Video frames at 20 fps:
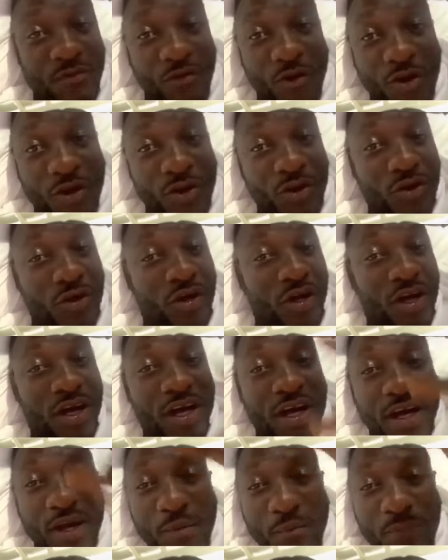for you.
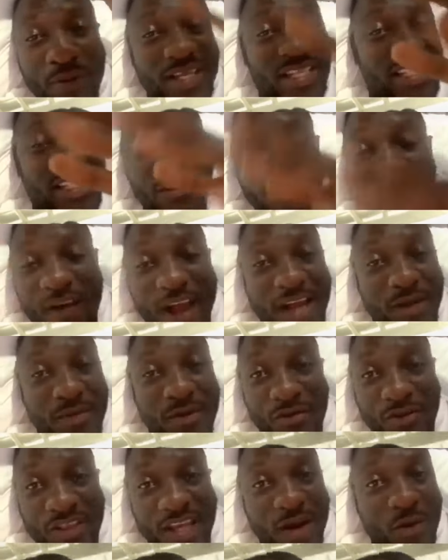Please invite Thank
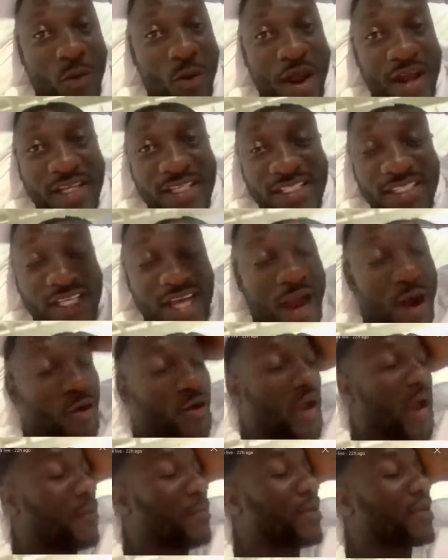me you. for that wedding. I'll
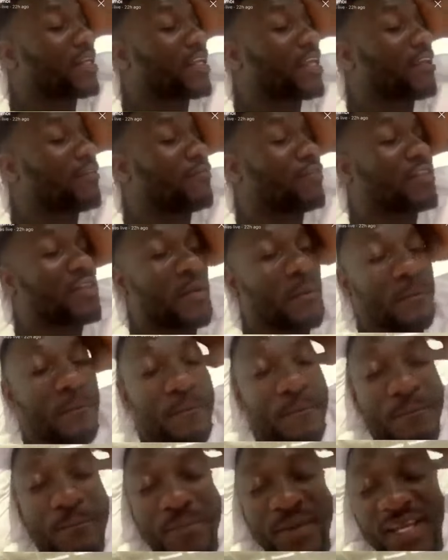come and give you the
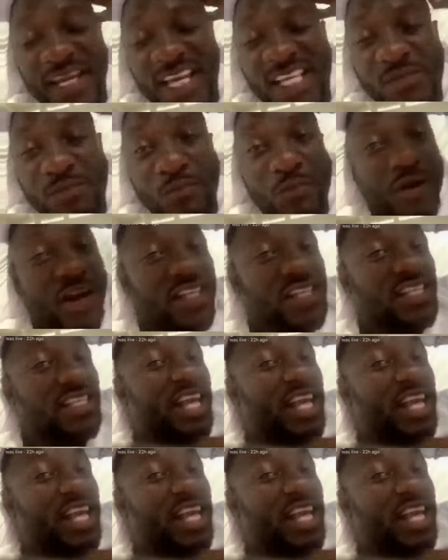biggest present